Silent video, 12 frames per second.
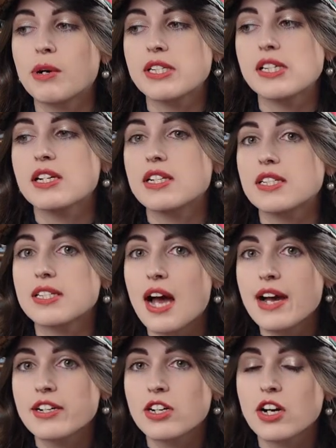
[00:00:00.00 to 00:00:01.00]
brings in
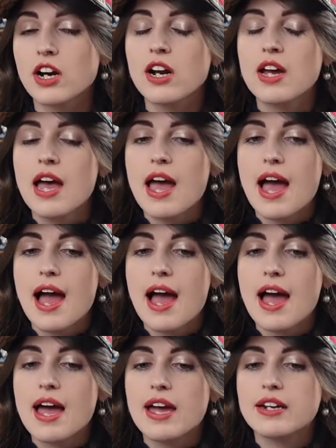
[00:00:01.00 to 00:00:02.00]
designer.
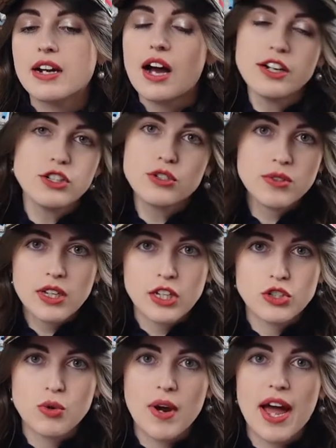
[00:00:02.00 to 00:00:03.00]
And I just really
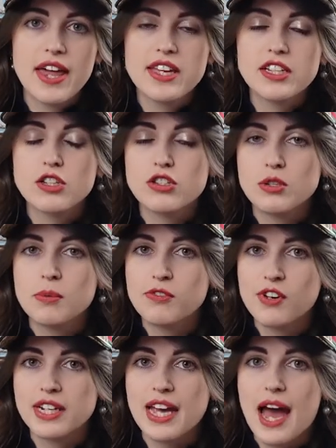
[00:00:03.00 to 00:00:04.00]
enjoy it. I think it's a super
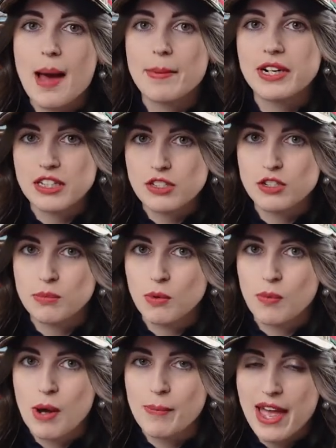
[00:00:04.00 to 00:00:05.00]
fun cap and it's super
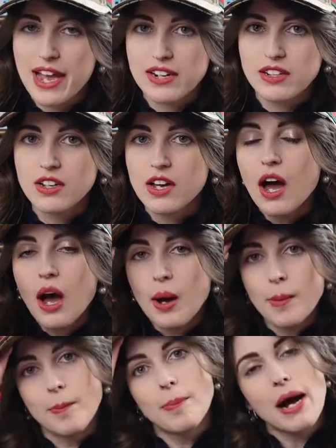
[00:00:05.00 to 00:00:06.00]
well made.
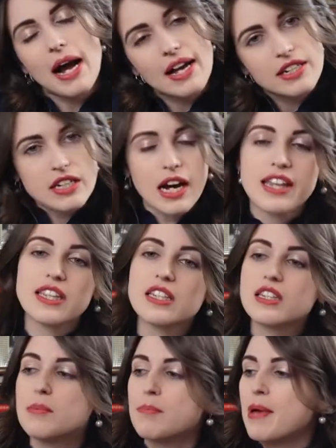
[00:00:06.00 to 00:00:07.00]
But I think
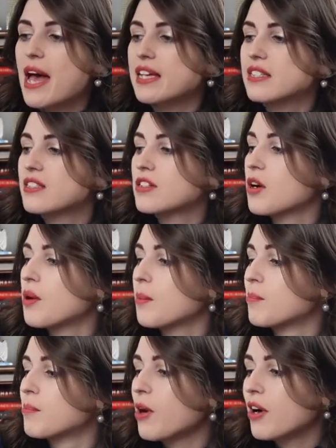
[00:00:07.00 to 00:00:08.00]
that the best
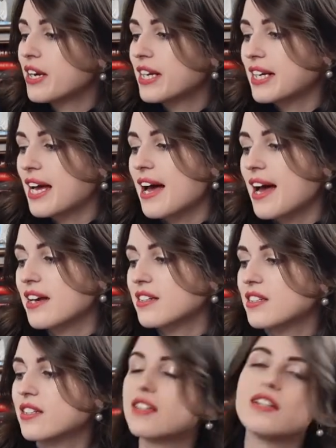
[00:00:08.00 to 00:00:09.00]
bargain
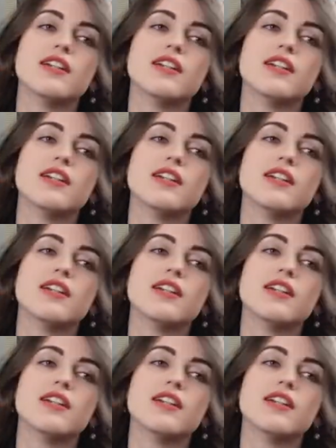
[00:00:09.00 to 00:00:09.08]
hat